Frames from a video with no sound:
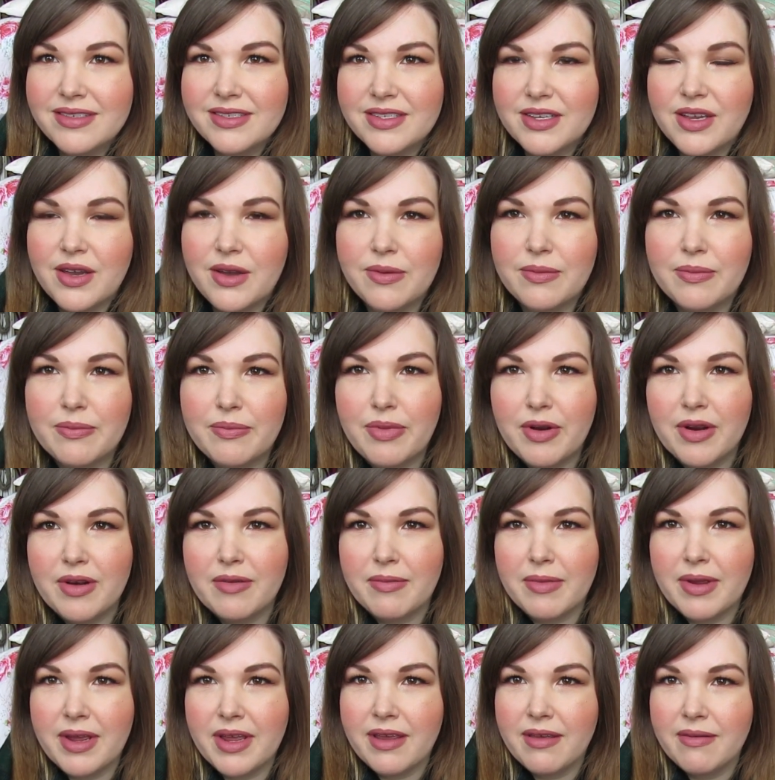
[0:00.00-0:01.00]
So
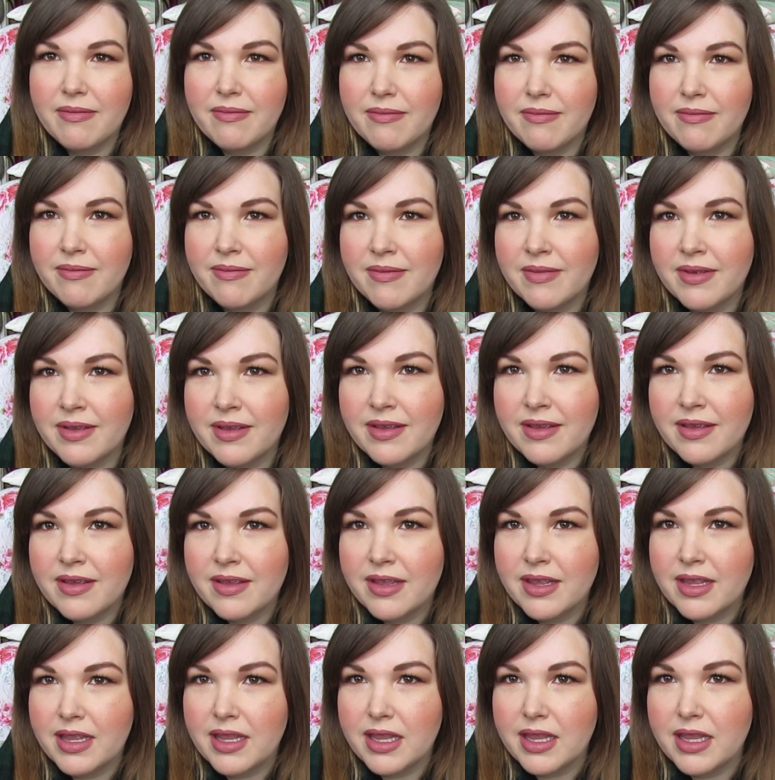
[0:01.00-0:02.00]
pardon my
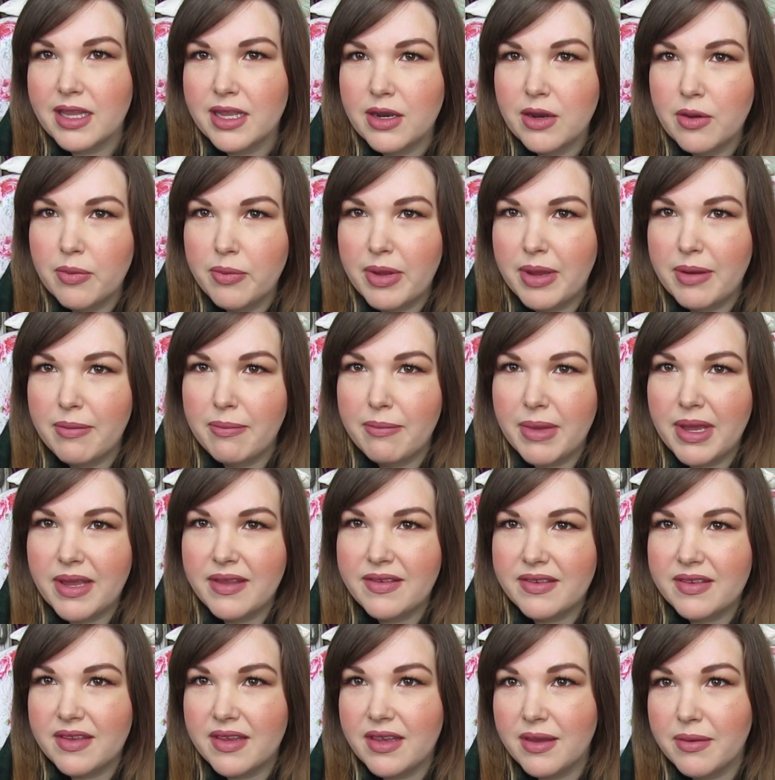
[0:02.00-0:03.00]
little bit
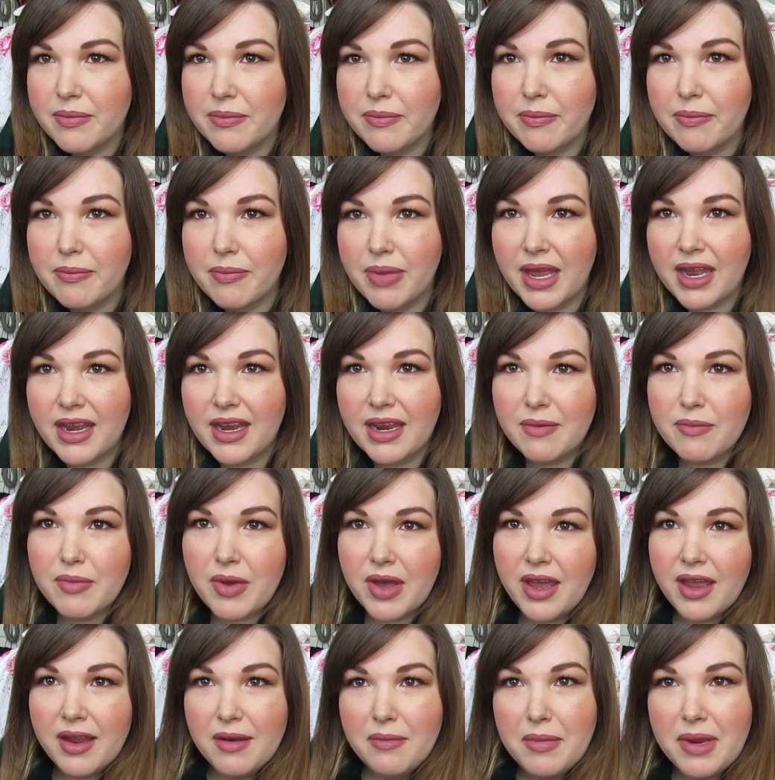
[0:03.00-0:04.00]
messy bedding
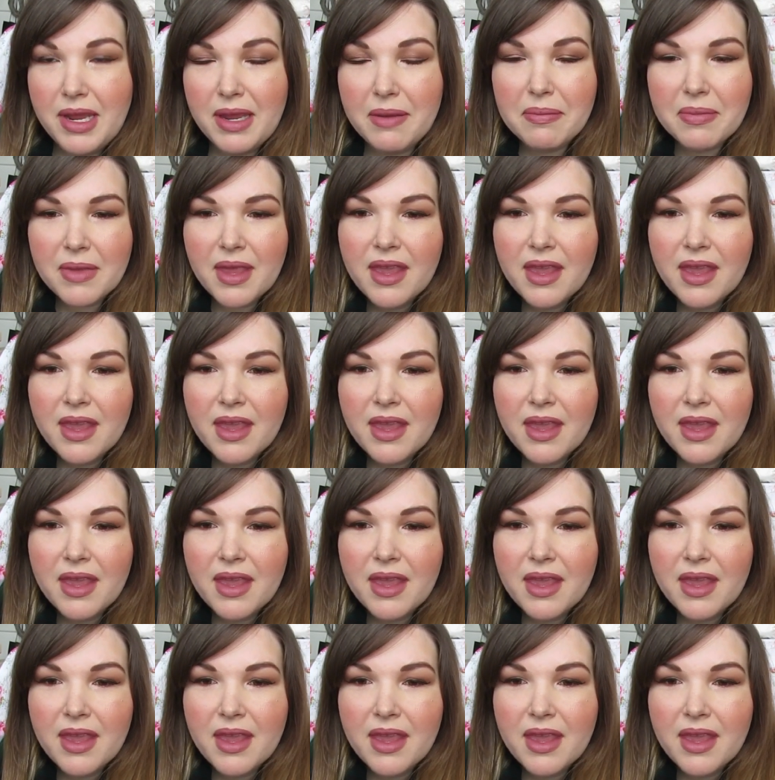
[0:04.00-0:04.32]
behind me.